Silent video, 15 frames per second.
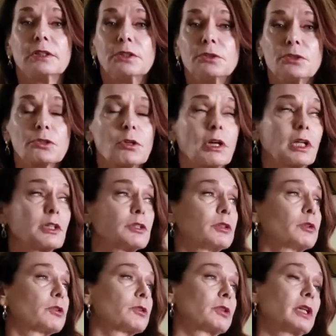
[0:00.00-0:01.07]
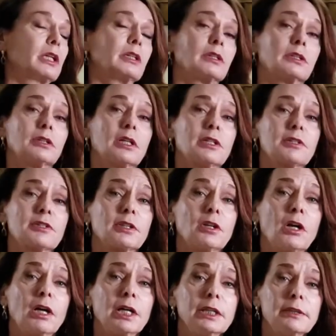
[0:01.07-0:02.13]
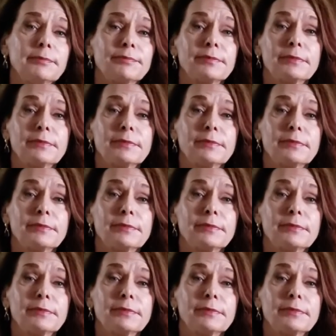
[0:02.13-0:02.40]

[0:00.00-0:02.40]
you're trying to create a nice line,